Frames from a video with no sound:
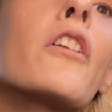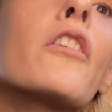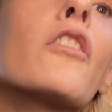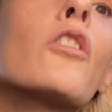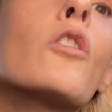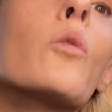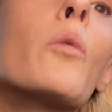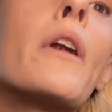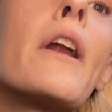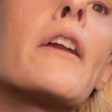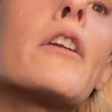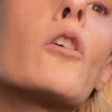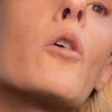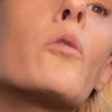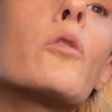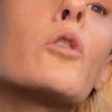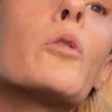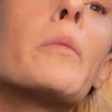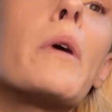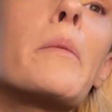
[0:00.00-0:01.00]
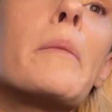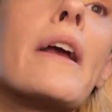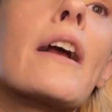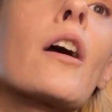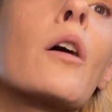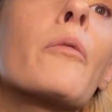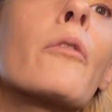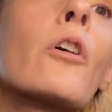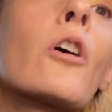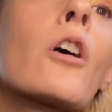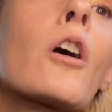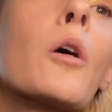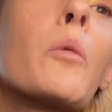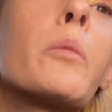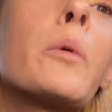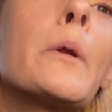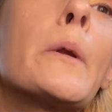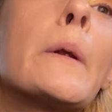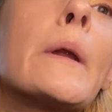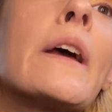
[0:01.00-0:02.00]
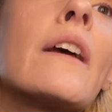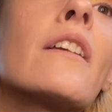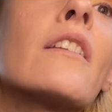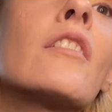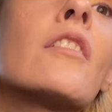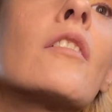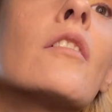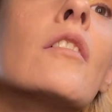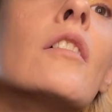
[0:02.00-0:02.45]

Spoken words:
too when I don't do my makeup for a couple of days